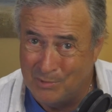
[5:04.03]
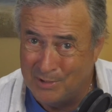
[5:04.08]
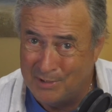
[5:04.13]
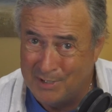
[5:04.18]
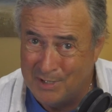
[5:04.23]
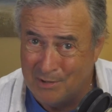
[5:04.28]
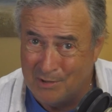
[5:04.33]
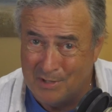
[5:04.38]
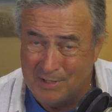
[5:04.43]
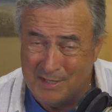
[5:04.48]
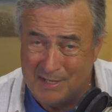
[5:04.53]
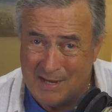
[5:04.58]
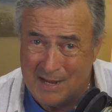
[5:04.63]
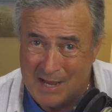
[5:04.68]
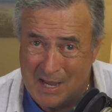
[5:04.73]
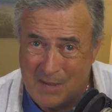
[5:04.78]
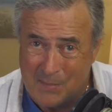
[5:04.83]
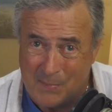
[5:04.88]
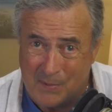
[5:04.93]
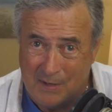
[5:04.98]
really hear anything
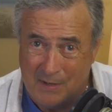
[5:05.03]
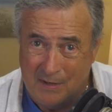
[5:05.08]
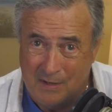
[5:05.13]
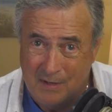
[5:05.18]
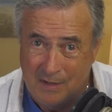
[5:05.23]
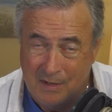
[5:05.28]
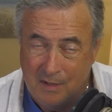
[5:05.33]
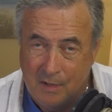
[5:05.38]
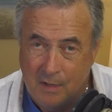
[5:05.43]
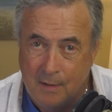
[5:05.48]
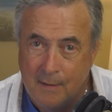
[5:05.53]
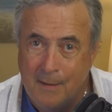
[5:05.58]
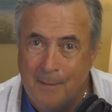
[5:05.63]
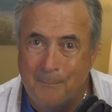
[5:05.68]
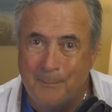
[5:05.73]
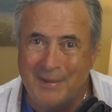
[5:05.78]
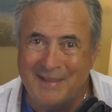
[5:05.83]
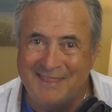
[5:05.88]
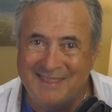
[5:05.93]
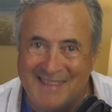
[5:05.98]
happen.
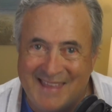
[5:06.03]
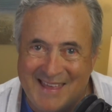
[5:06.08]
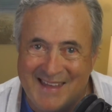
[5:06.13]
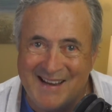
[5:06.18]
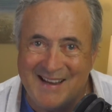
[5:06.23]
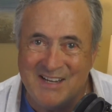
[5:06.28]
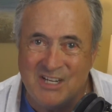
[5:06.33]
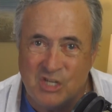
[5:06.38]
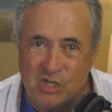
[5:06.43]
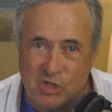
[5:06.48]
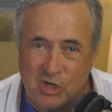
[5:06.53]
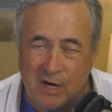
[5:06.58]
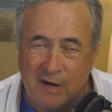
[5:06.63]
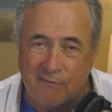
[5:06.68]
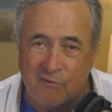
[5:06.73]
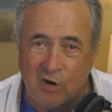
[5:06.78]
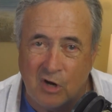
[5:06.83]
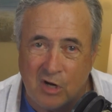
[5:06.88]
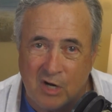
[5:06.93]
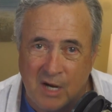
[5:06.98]
But then I
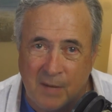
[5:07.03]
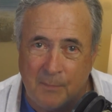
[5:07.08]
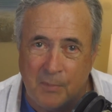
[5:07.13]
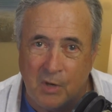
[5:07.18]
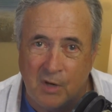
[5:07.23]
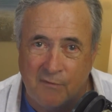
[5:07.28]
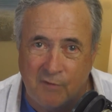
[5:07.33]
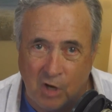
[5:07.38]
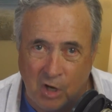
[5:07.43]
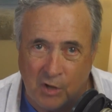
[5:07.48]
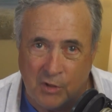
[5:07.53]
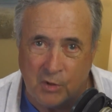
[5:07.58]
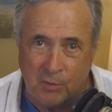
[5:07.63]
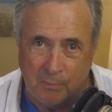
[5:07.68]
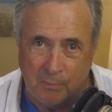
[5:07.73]
discovered a couple of other